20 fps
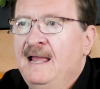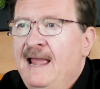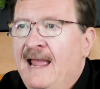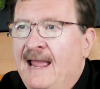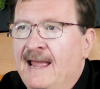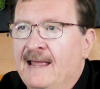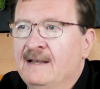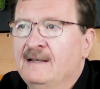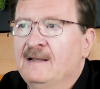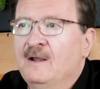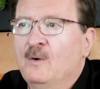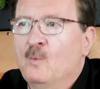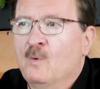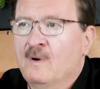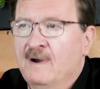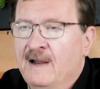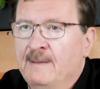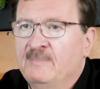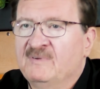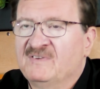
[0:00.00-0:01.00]
And
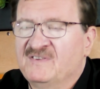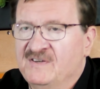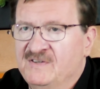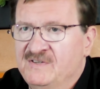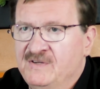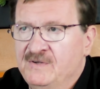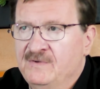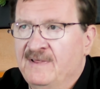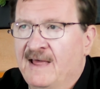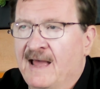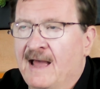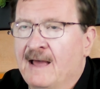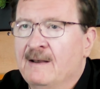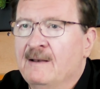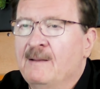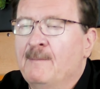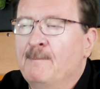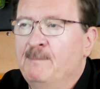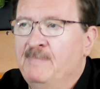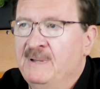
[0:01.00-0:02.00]
we're able to do
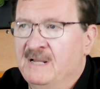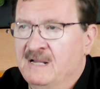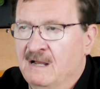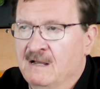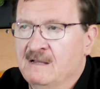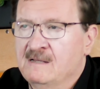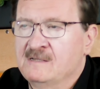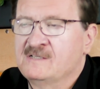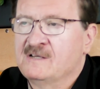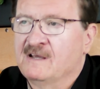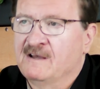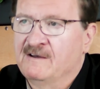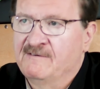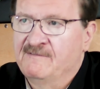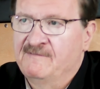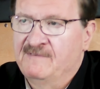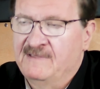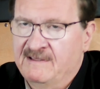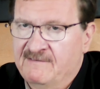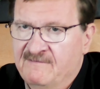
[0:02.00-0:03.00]
that because
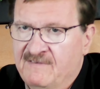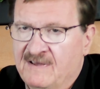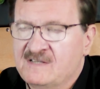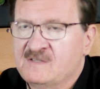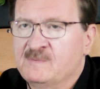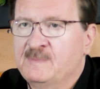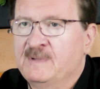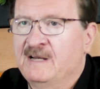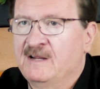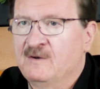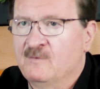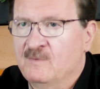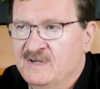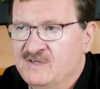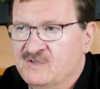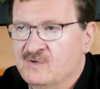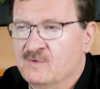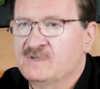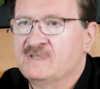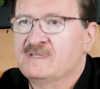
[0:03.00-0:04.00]
of the investment in
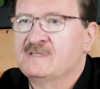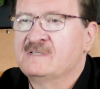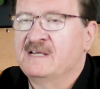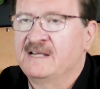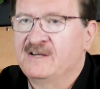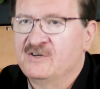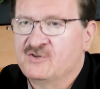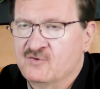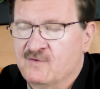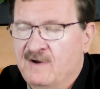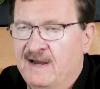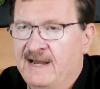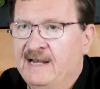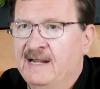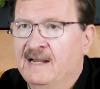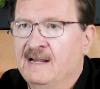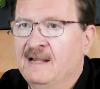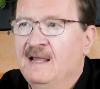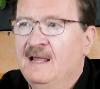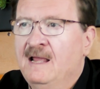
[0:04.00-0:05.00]
resources and
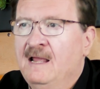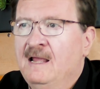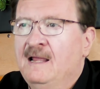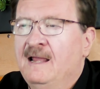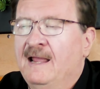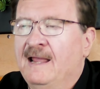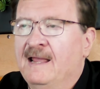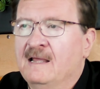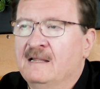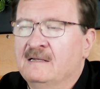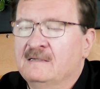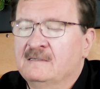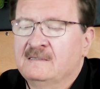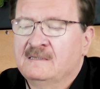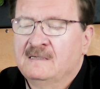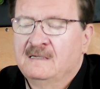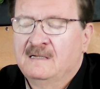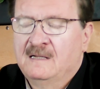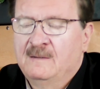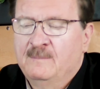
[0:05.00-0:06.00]
training and
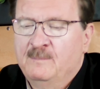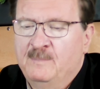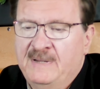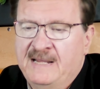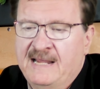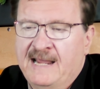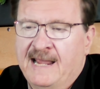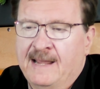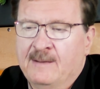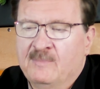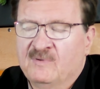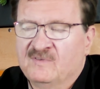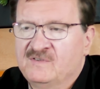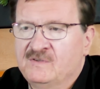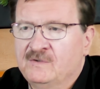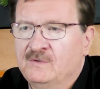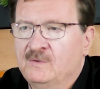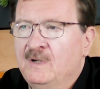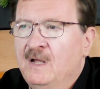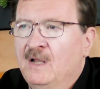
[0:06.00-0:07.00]
being able
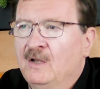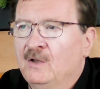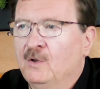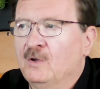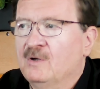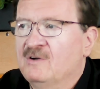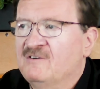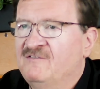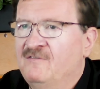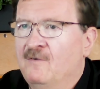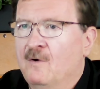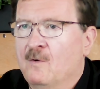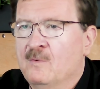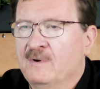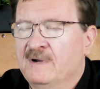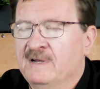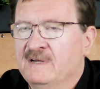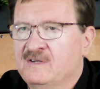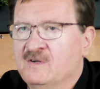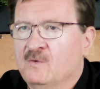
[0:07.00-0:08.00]
to look
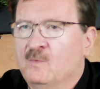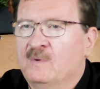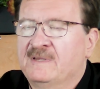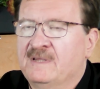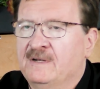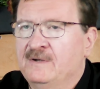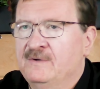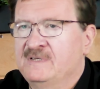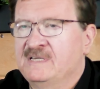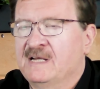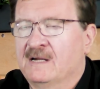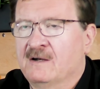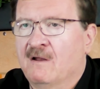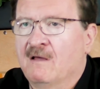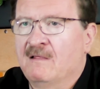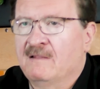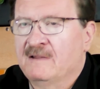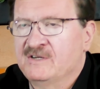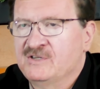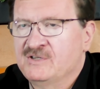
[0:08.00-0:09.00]
forward into what the new
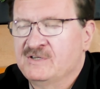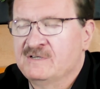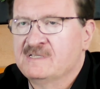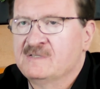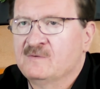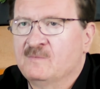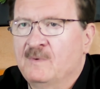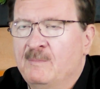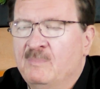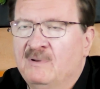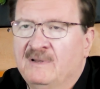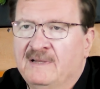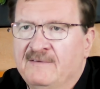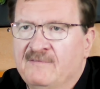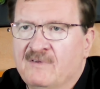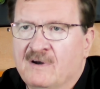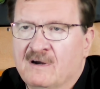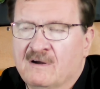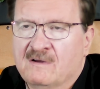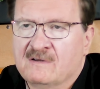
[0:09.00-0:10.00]
technology is that we believe
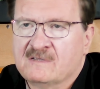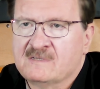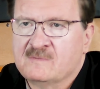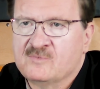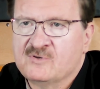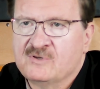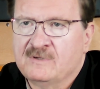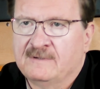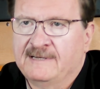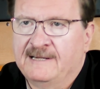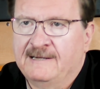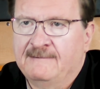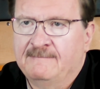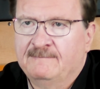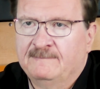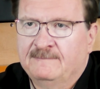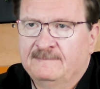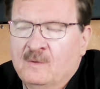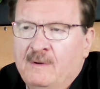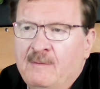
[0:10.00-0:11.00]
that our customers will need.
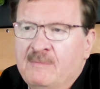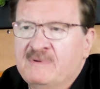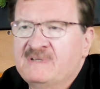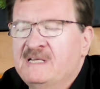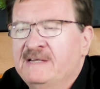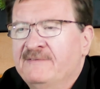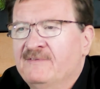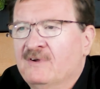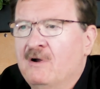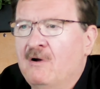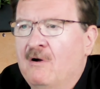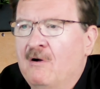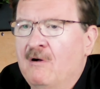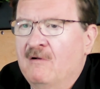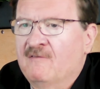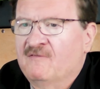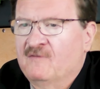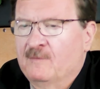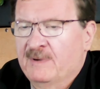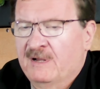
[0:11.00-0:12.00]
We received a
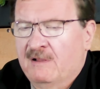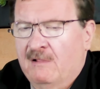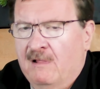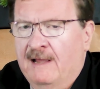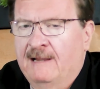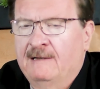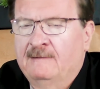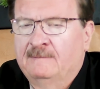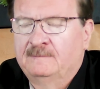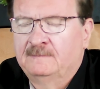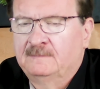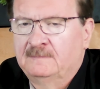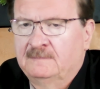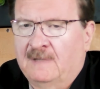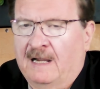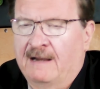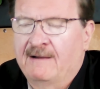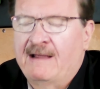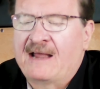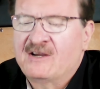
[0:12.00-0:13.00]
call from a client,
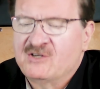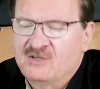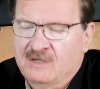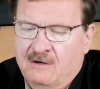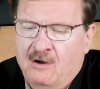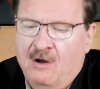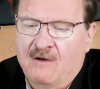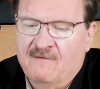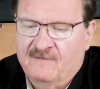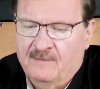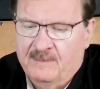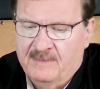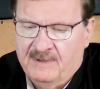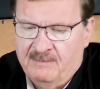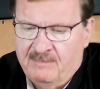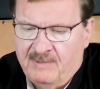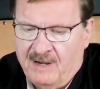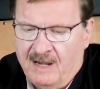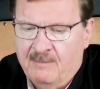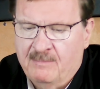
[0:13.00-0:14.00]
actually a call
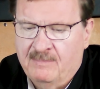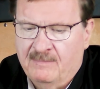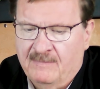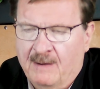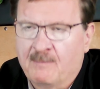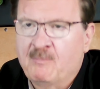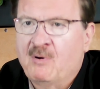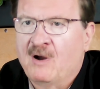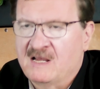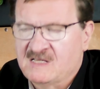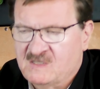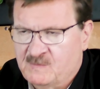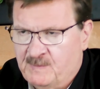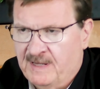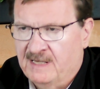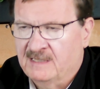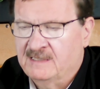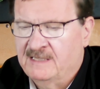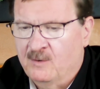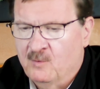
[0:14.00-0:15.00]
from a
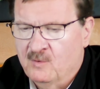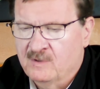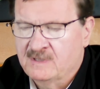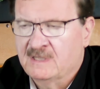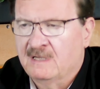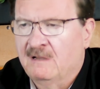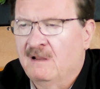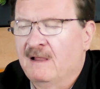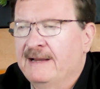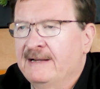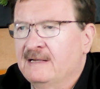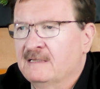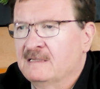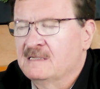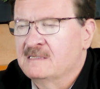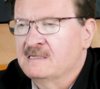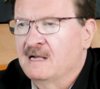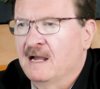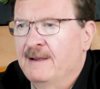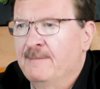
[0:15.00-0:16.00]
prospect. They weren't a client at the
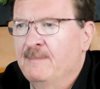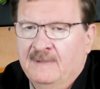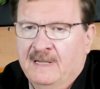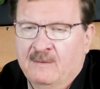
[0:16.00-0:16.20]
time.